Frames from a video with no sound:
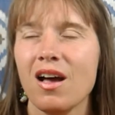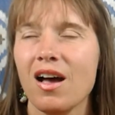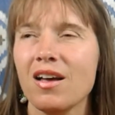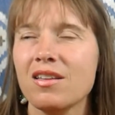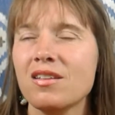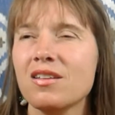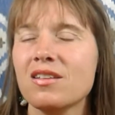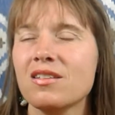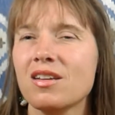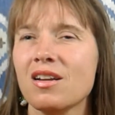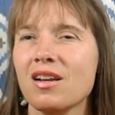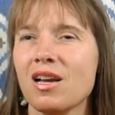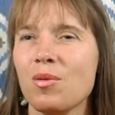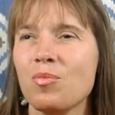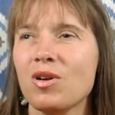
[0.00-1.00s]
I think it
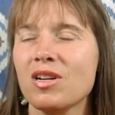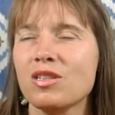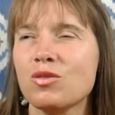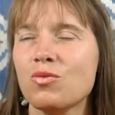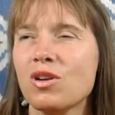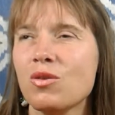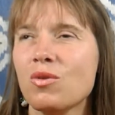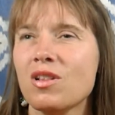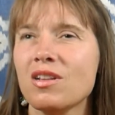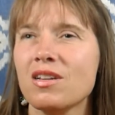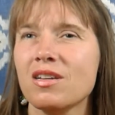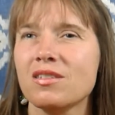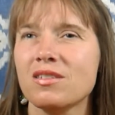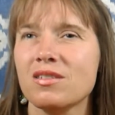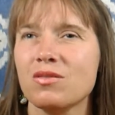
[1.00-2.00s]
can happen as
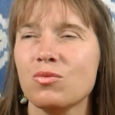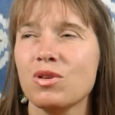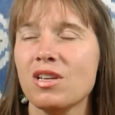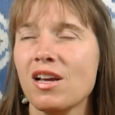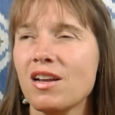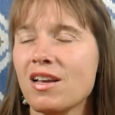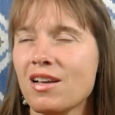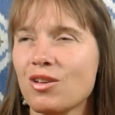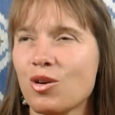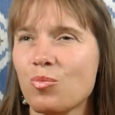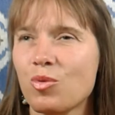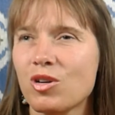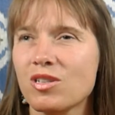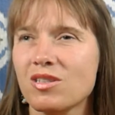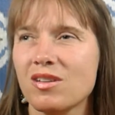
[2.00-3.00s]
frequently as with any other
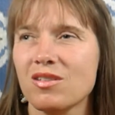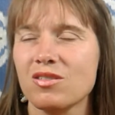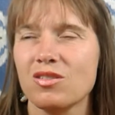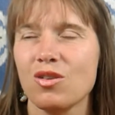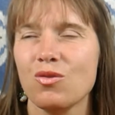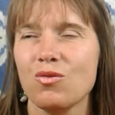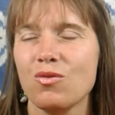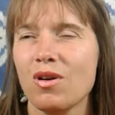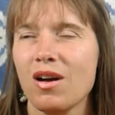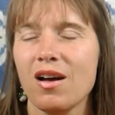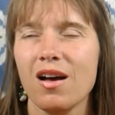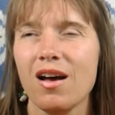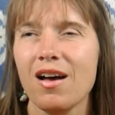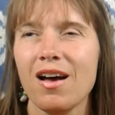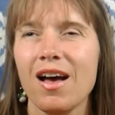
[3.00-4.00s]
person. So
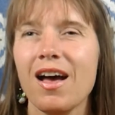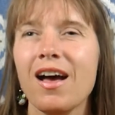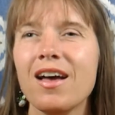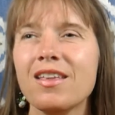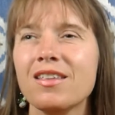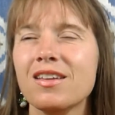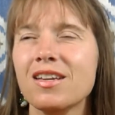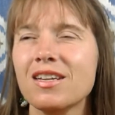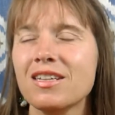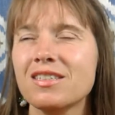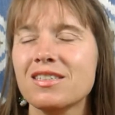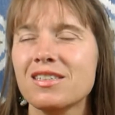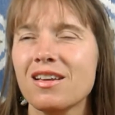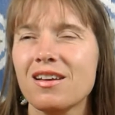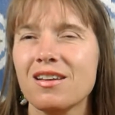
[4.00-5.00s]
I think
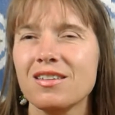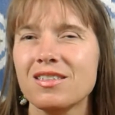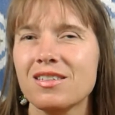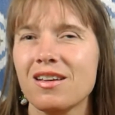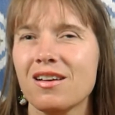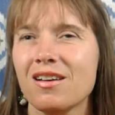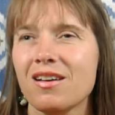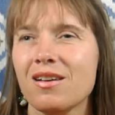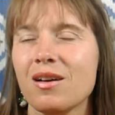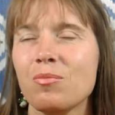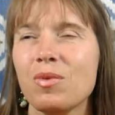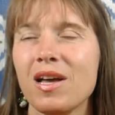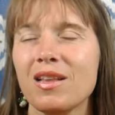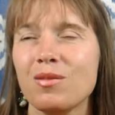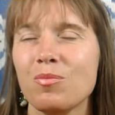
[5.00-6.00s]
it's a
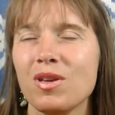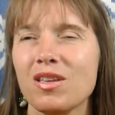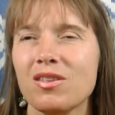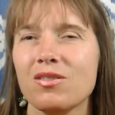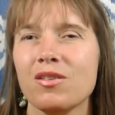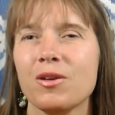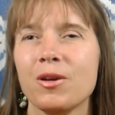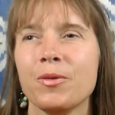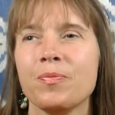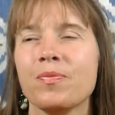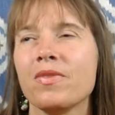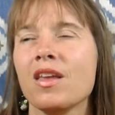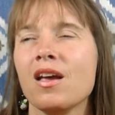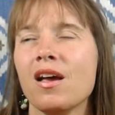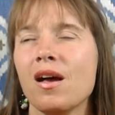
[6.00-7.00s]
bad myth.
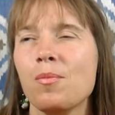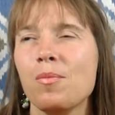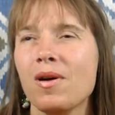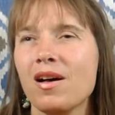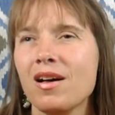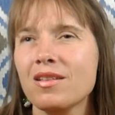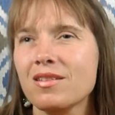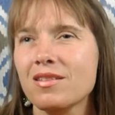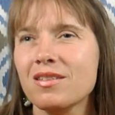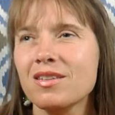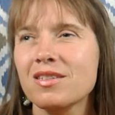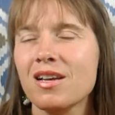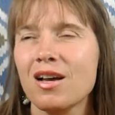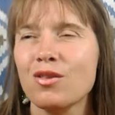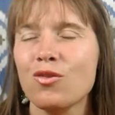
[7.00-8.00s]
But
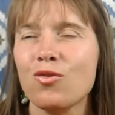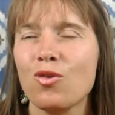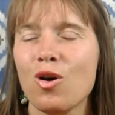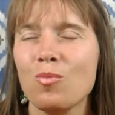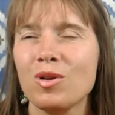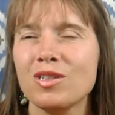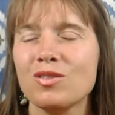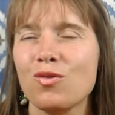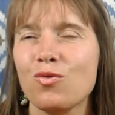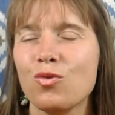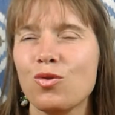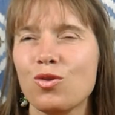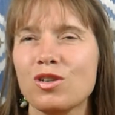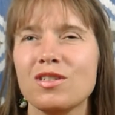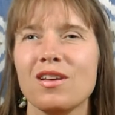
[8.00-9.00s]
these kind of comments, of
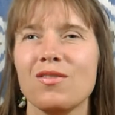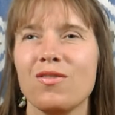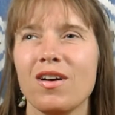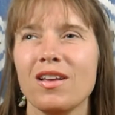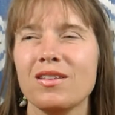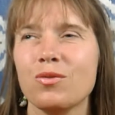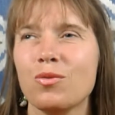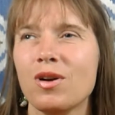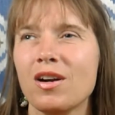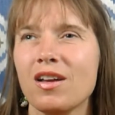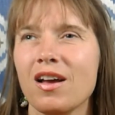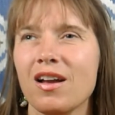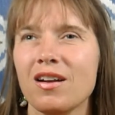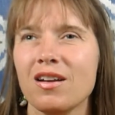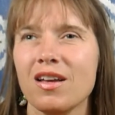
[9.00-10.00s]
course, I find
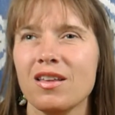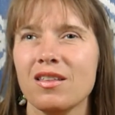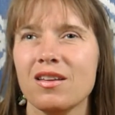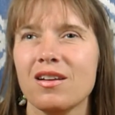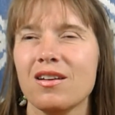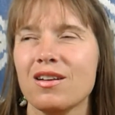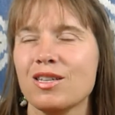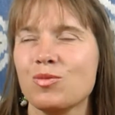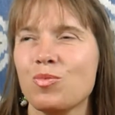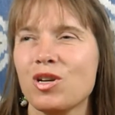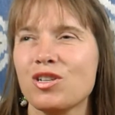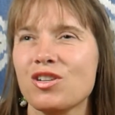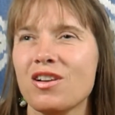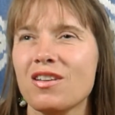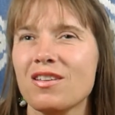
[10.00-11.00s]
very unethical,
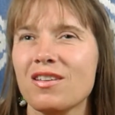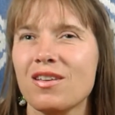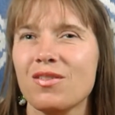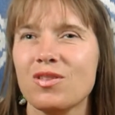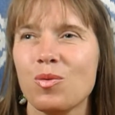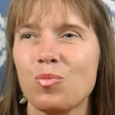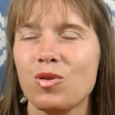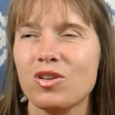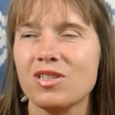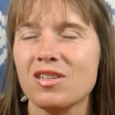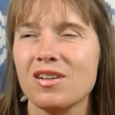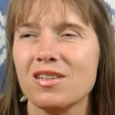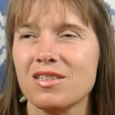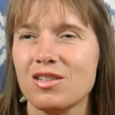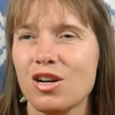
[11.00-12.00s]
especially if the
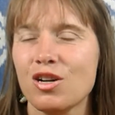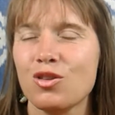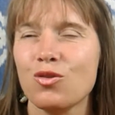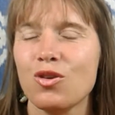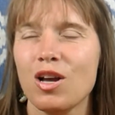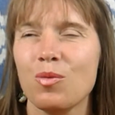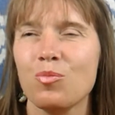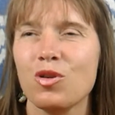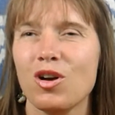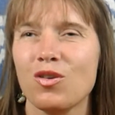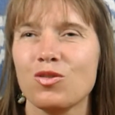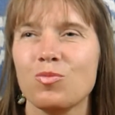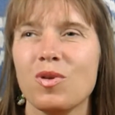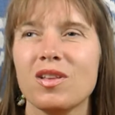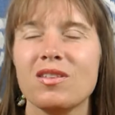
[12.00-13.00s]
person is there to help you
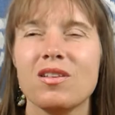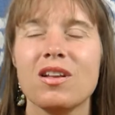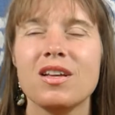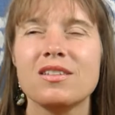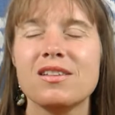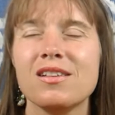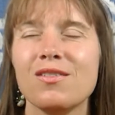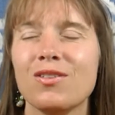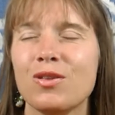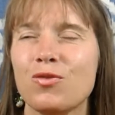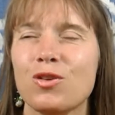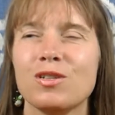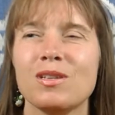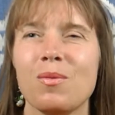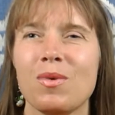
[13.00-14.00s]
out. But let's leave it
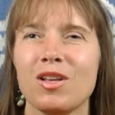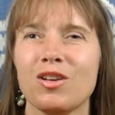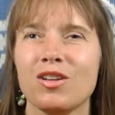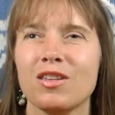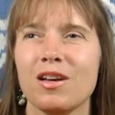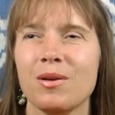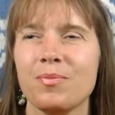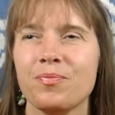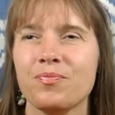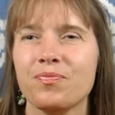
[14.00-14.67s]
for some other time.